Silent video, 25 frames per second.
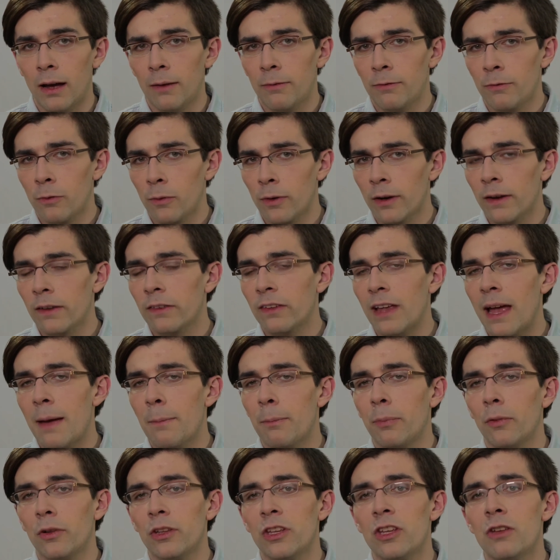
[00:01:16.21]
For
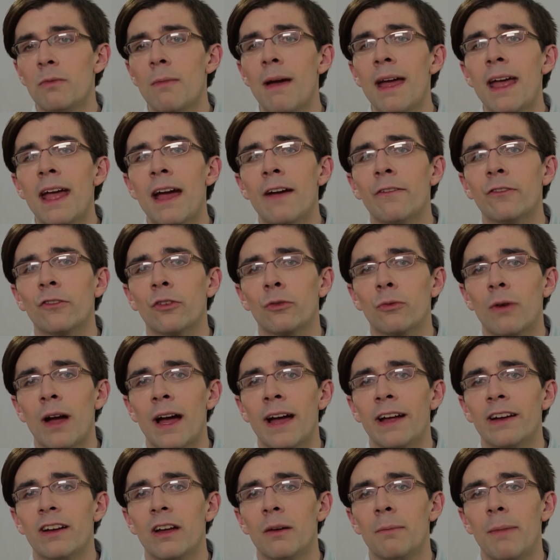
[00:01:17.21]
example, you may have to
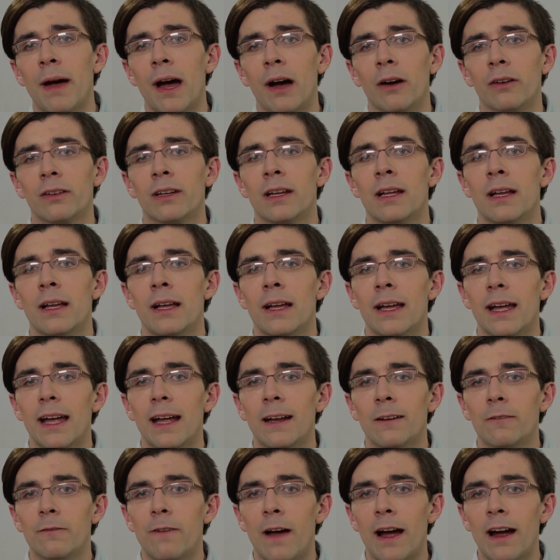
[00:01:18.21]
write about
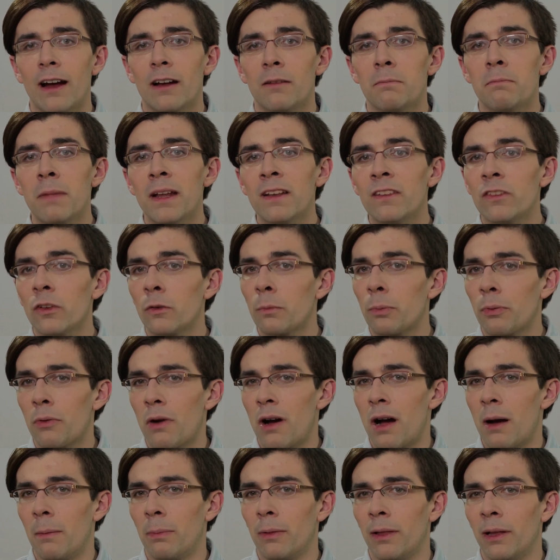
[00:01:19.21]
environmental
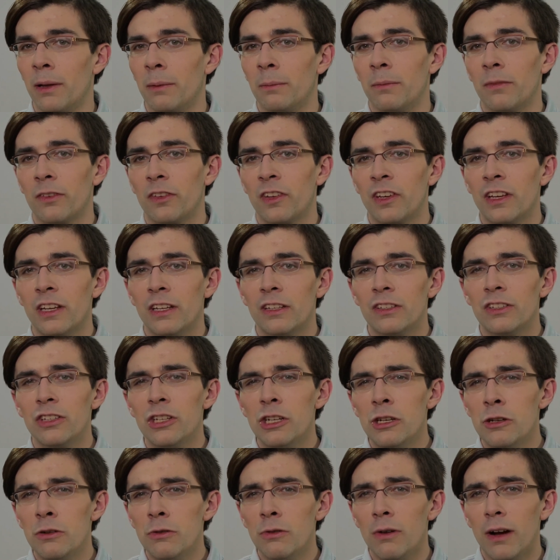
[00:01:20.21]
problems
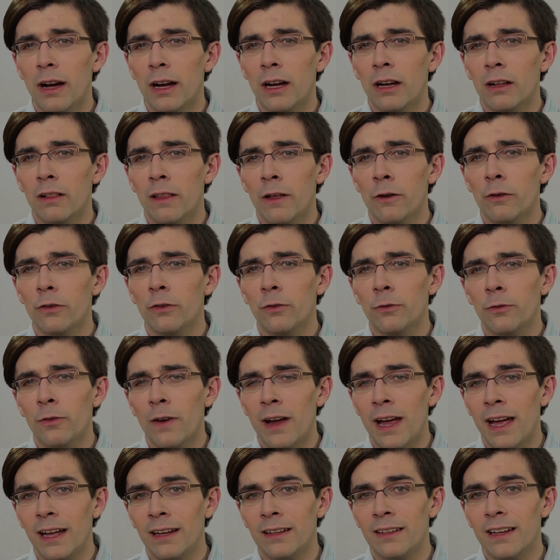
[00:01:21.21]
to a close
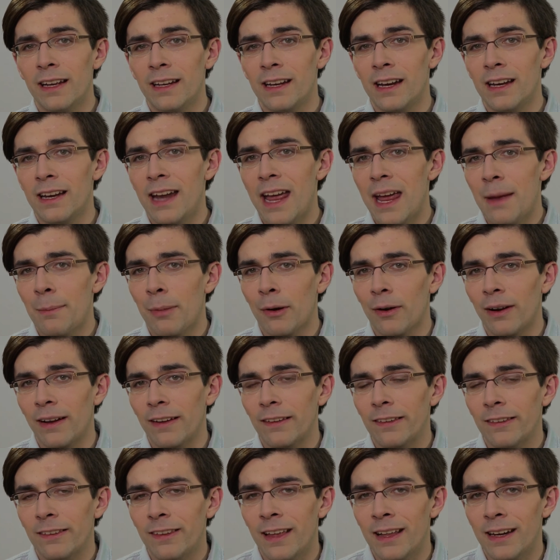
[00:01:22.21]
friend in a
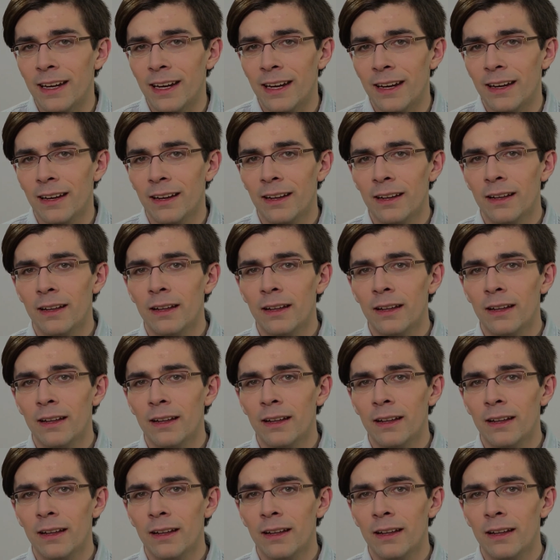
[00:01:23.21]
neighboring city.